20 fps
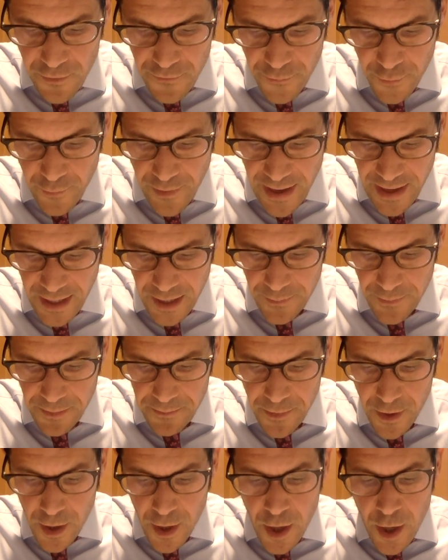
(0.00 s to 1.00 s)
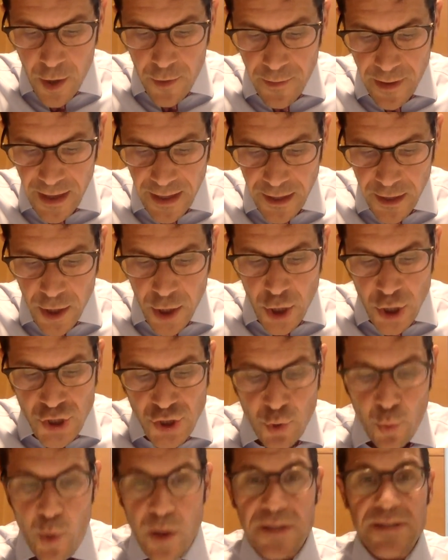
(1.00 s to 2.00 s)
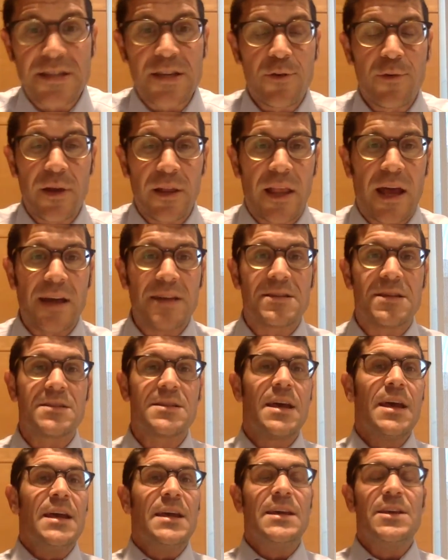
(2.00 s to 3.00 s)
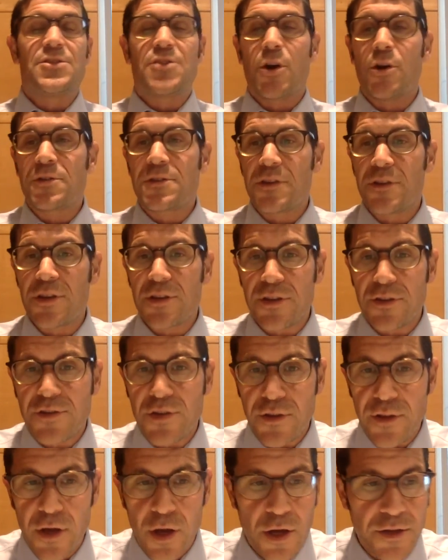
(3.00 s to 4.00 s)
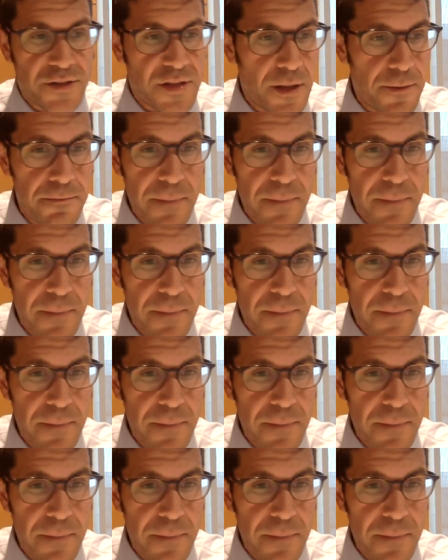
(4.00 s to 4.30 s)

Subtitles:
rachamim. Right? So once he realizes, he turned to the